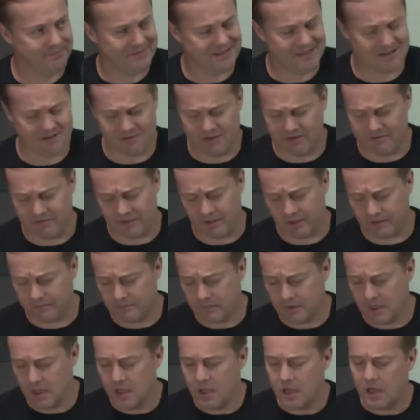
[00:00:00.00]
Horrific.
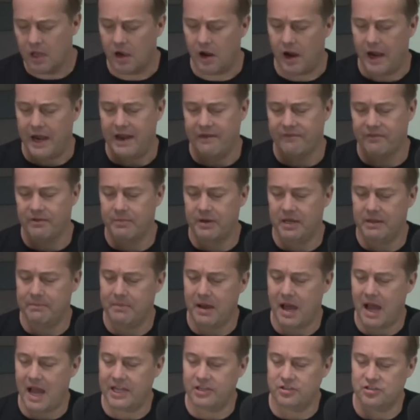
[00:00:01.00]
All right, everybody,
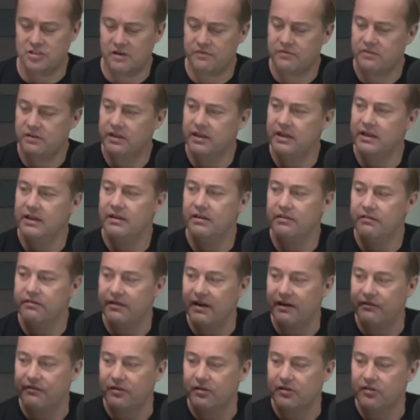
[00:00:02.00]
buy Jeffrey
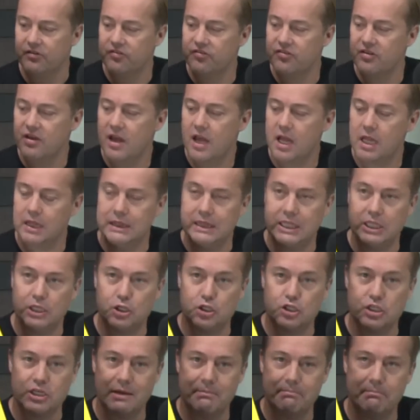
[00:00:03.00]
Pfeffer's
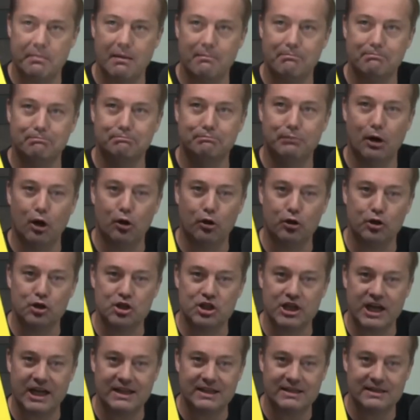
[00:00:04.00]
Leadership
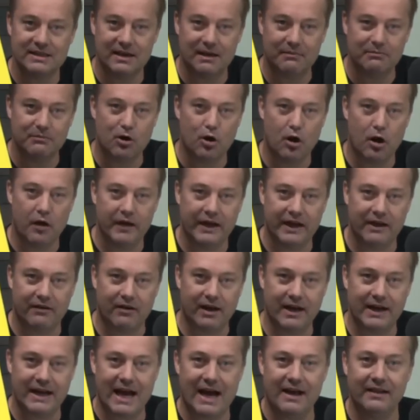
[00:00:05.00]
Bullshit. I'm calling it
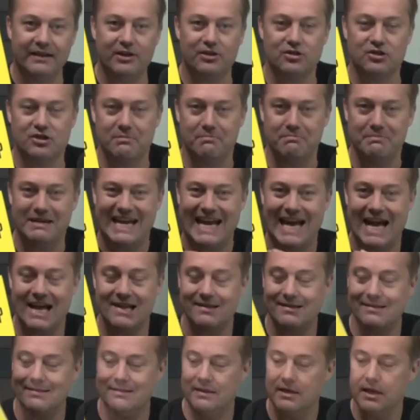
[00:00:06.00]
right now, Leadership
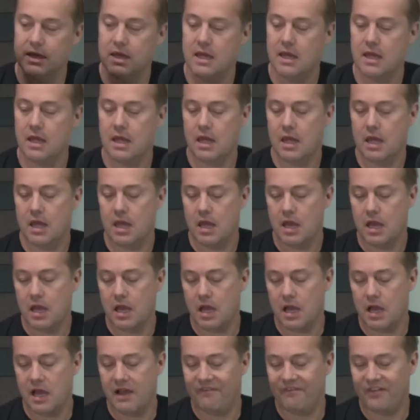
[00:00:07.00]
BS
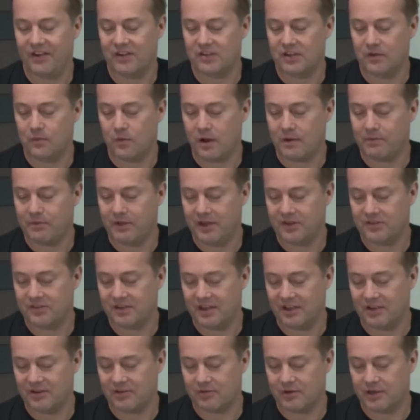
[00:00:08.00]
uh, Fixing Workplace
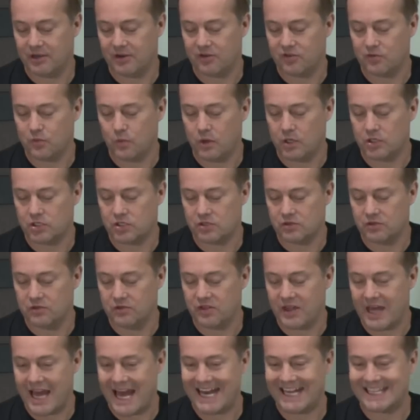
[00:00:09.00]
and Careers, One
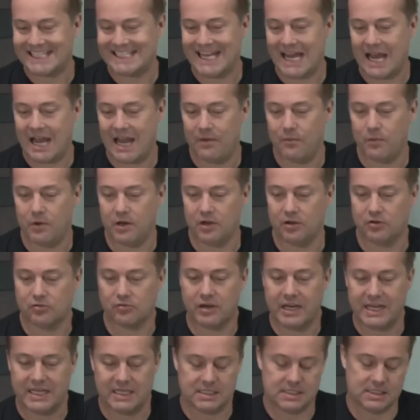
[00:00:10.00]
Truth at a Time. What a
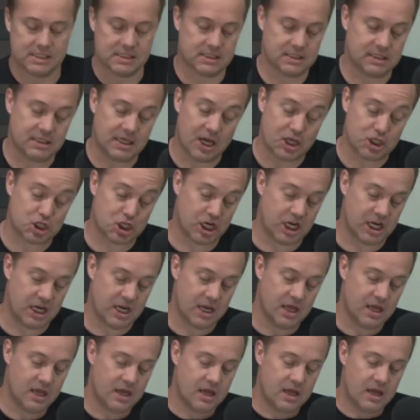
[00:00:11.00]
great
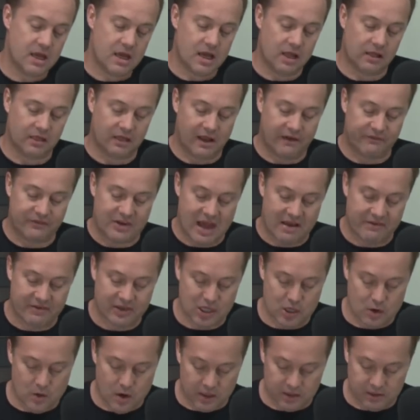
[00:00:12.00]
discussion. Loved
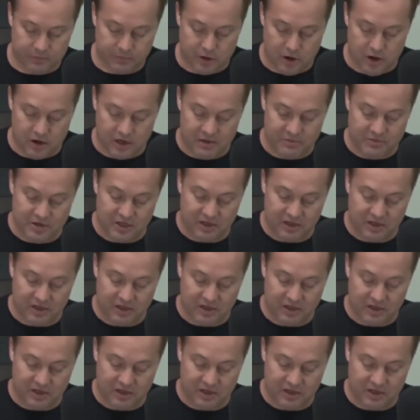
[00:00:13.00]
having you on the program.